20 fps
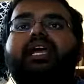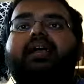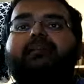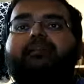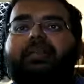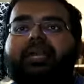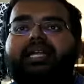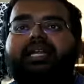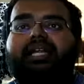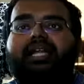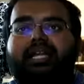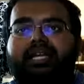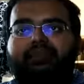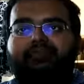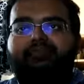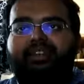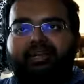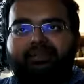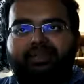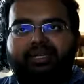metal atom
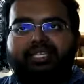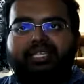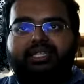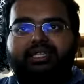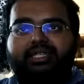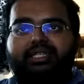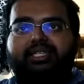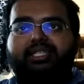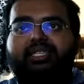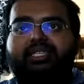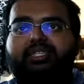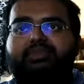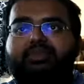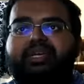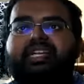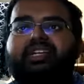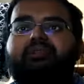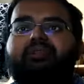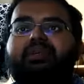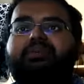vapor synthesis,
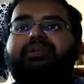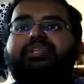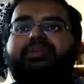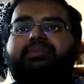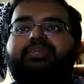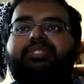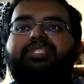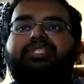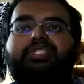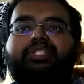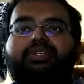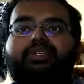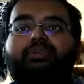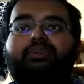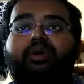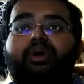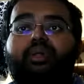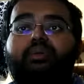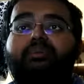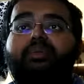metal vapor deposition into
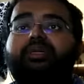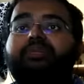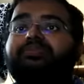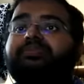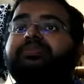polymer,